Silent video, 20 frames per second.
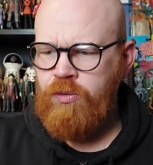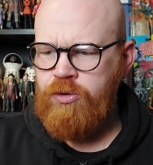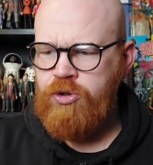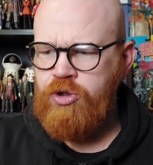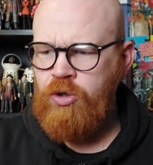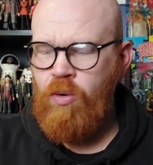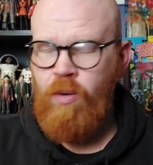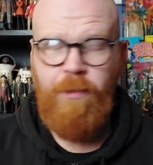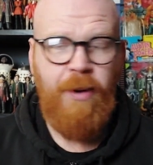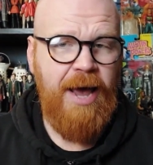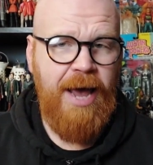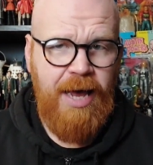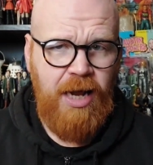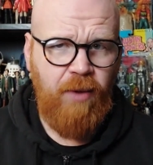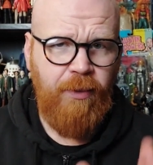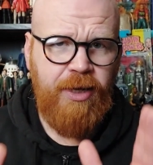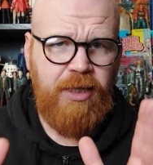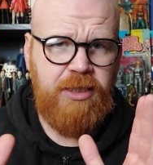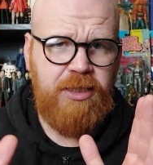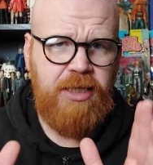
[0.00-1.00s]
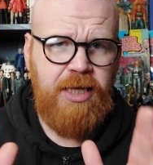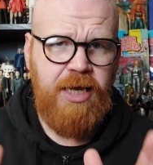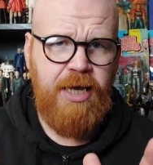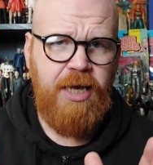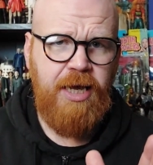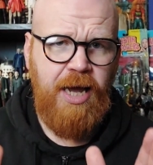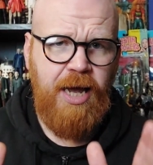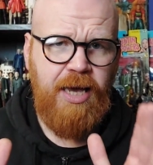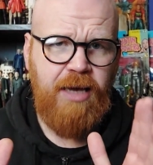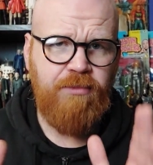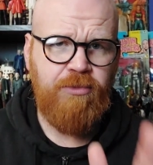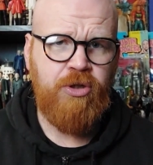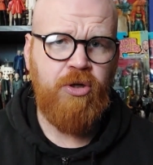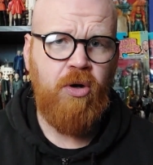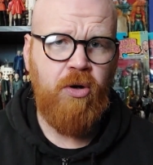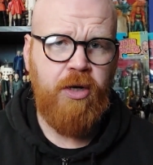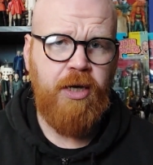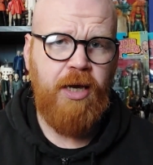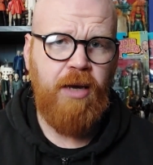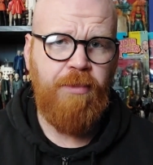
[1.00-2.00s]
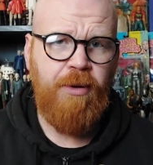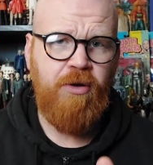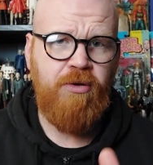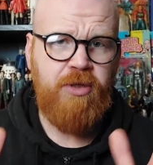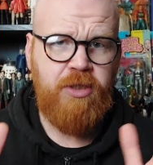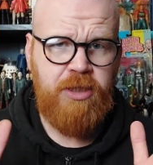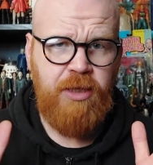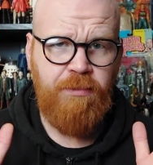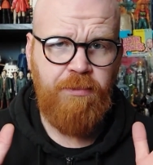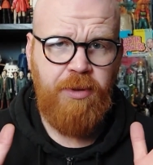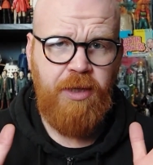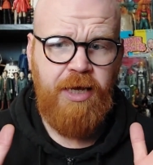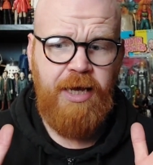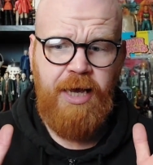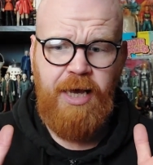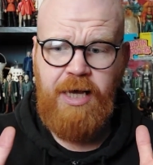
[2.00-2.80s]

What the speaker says: So, but anyway, today I am talking about simply